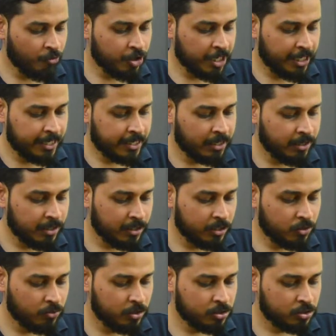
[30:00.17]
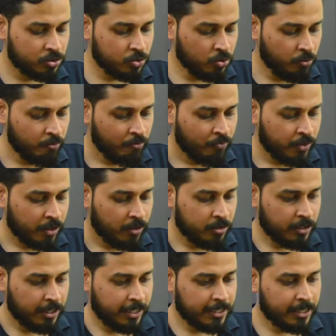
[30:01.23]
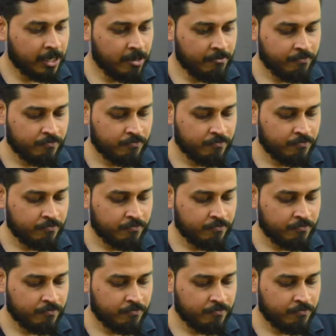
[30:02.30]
data equals to data,